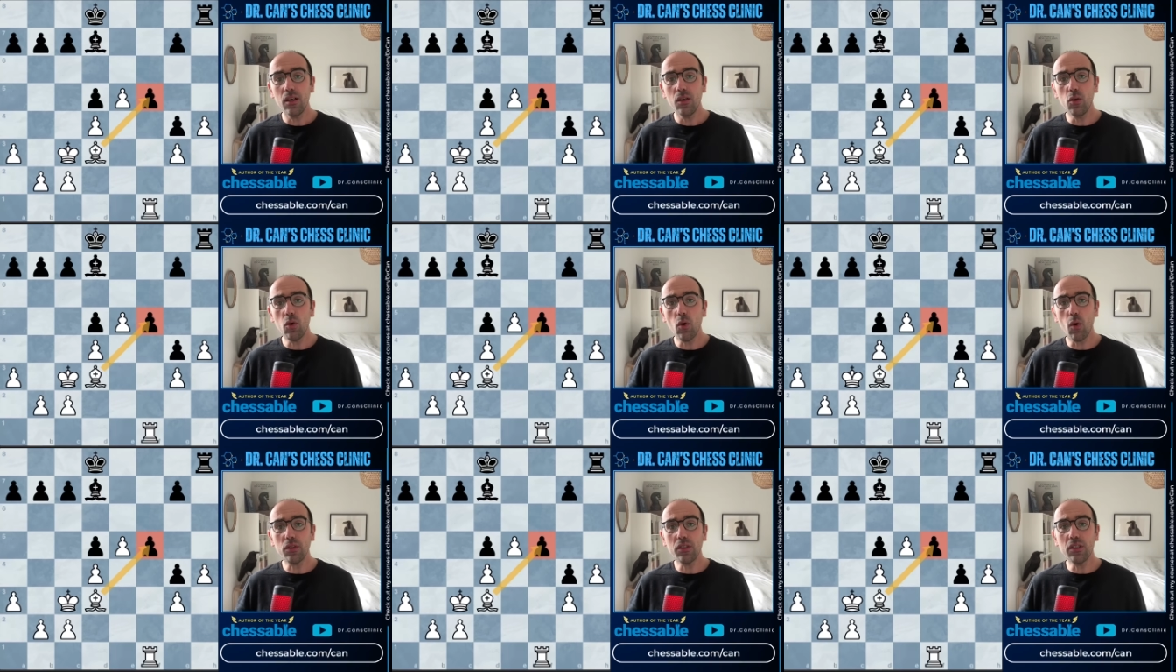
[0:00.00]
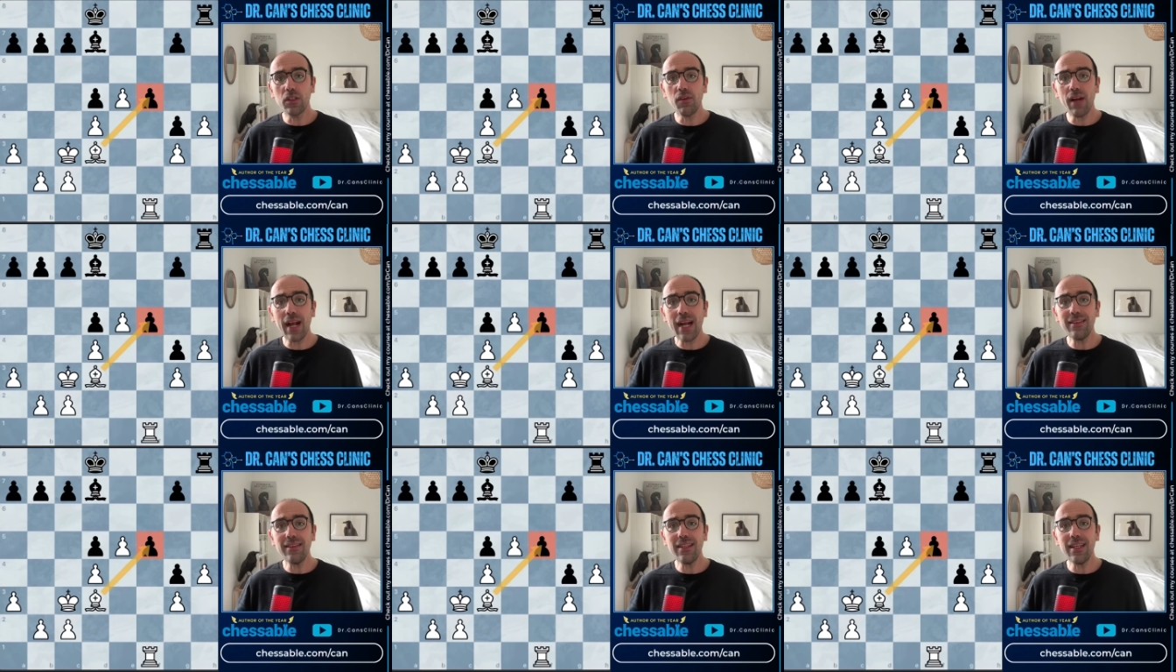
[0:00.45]
You're
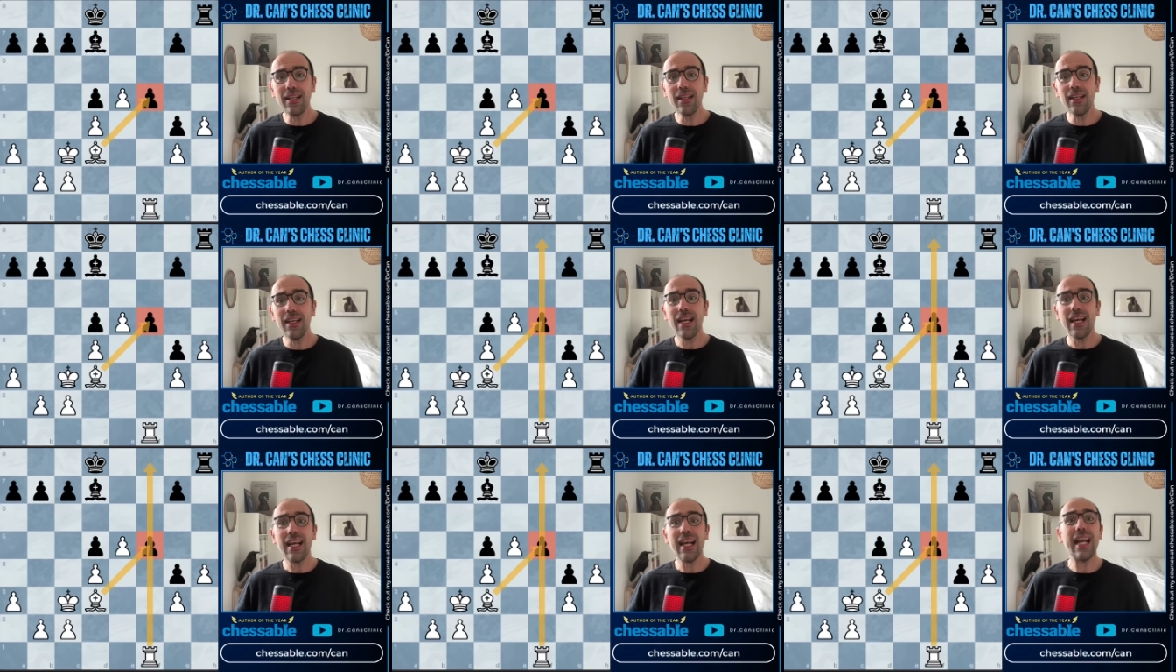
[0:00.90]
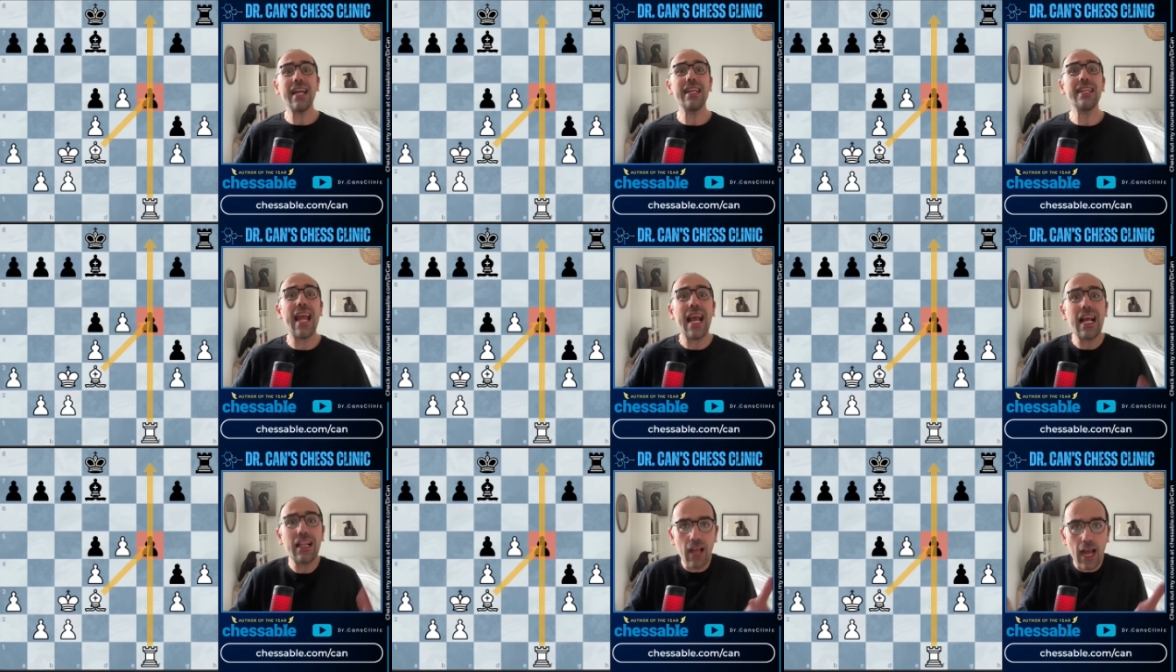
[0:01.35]
creating
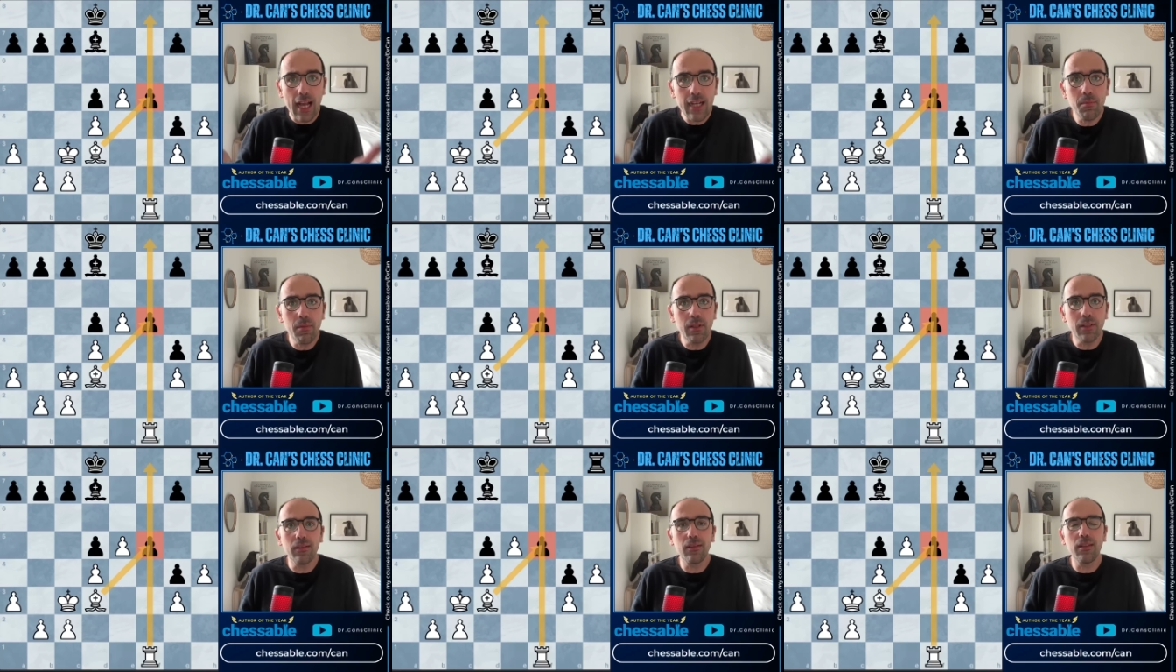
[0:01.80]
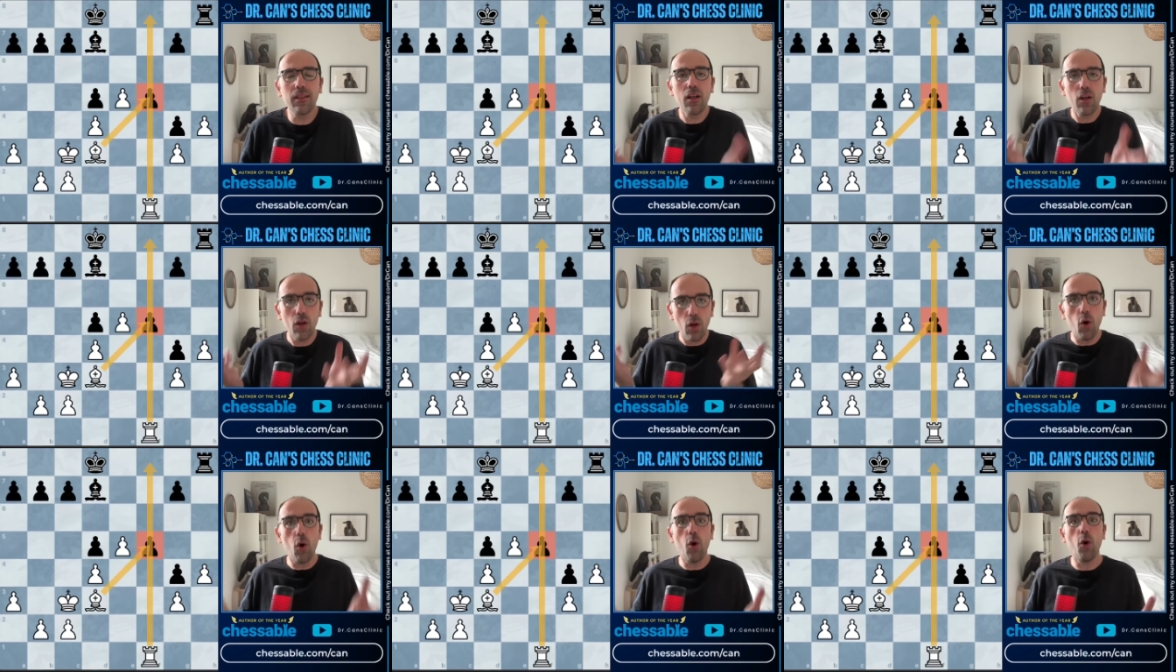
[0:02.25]
an alignment
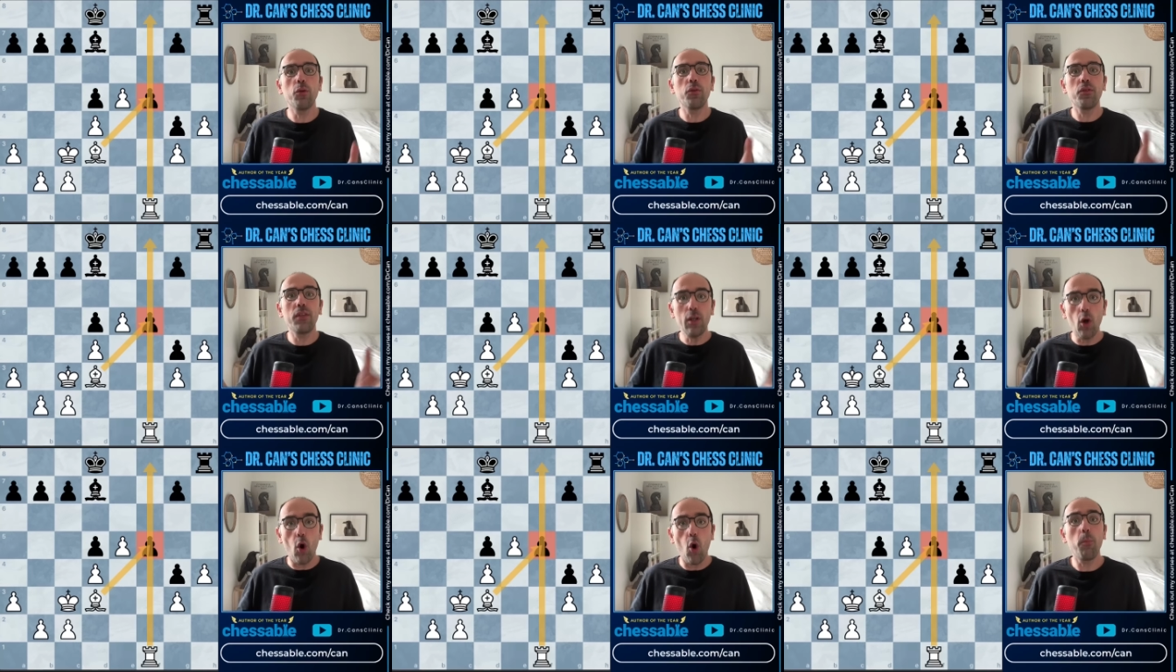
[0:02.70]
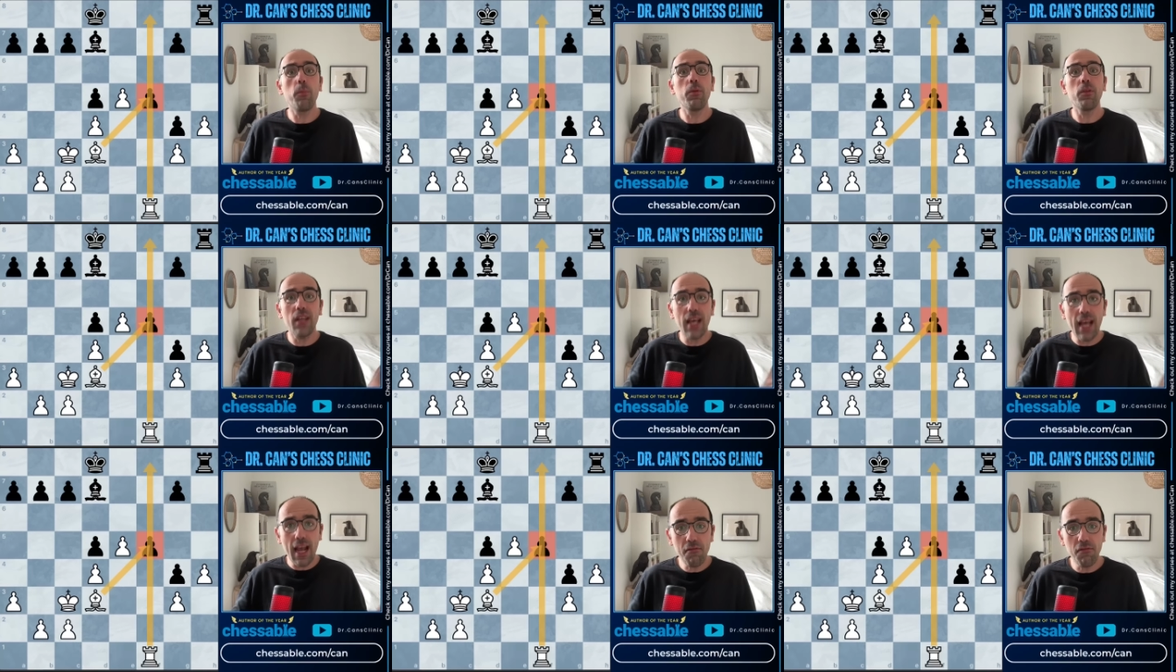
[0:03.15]
on the
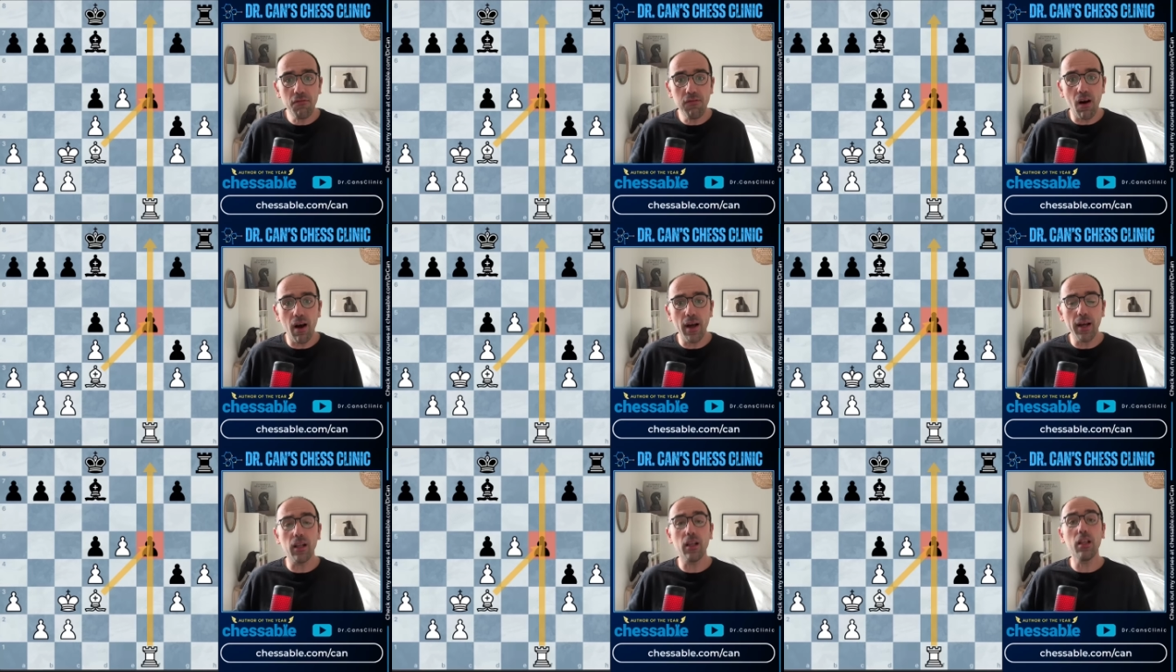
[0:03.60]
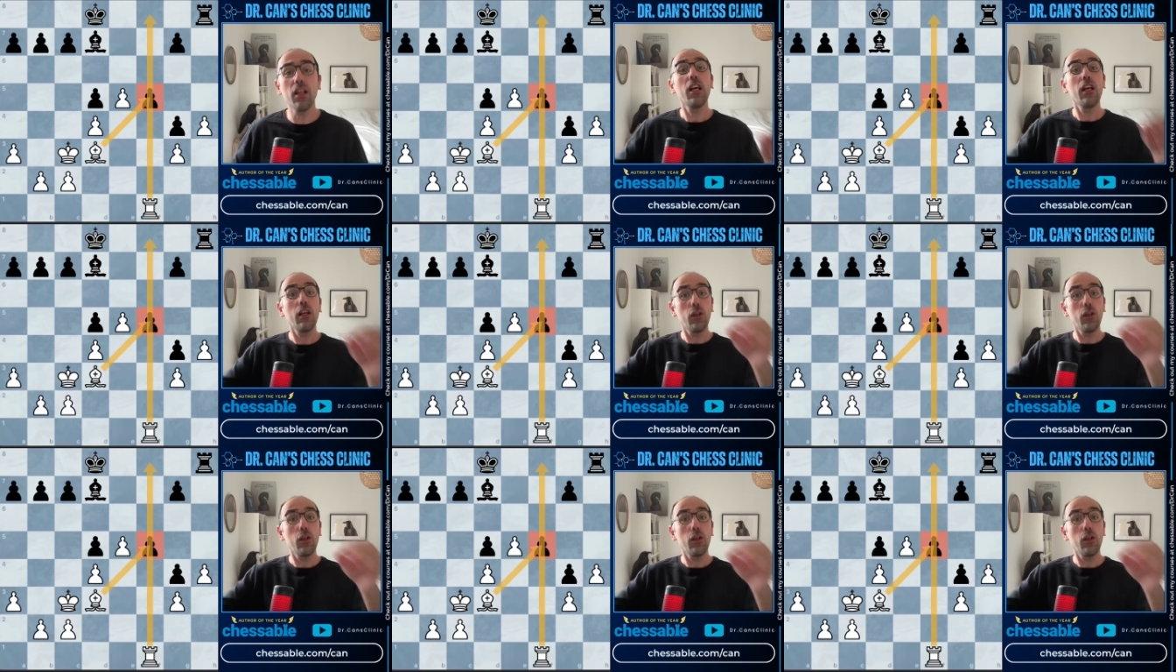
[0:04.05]
open f file.